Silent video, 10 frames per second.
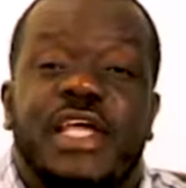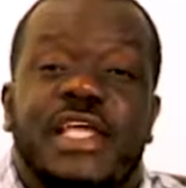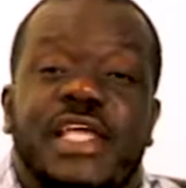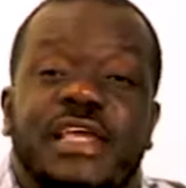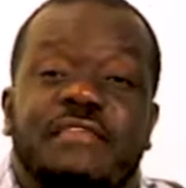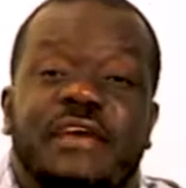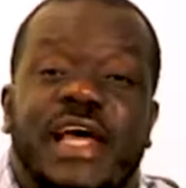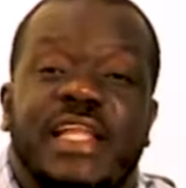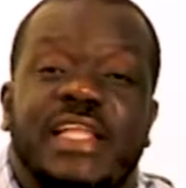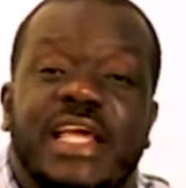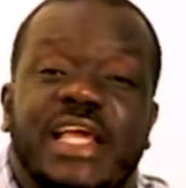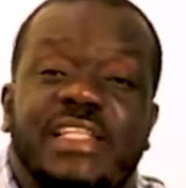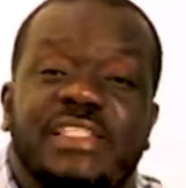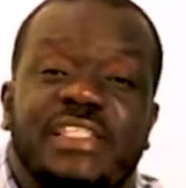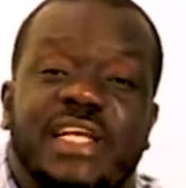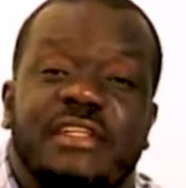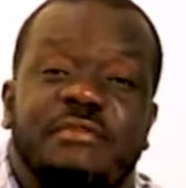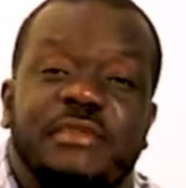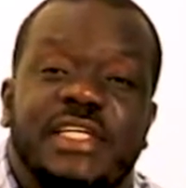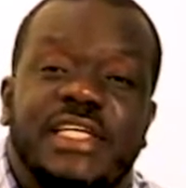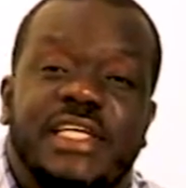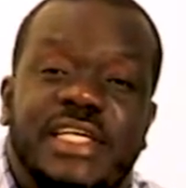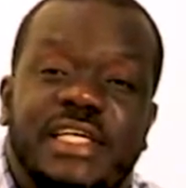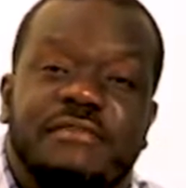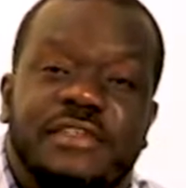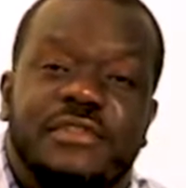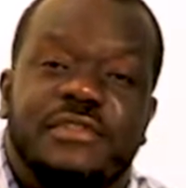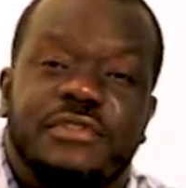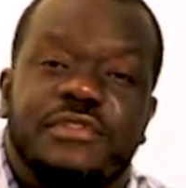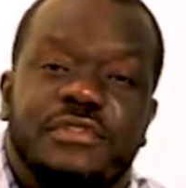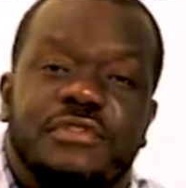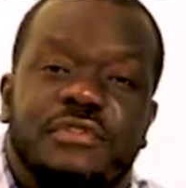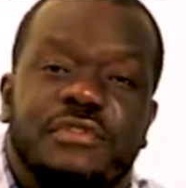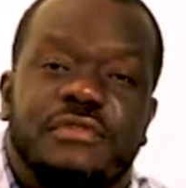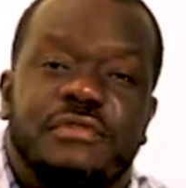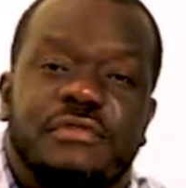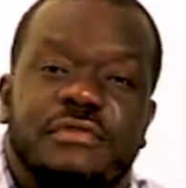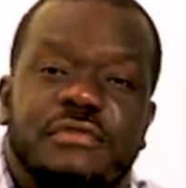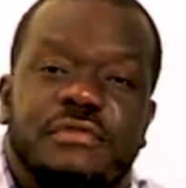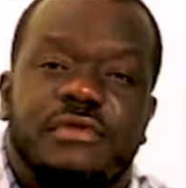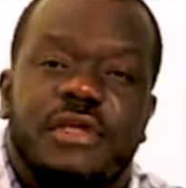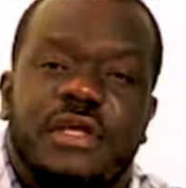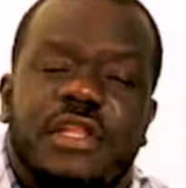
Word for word: Give, and it shall be given unto you.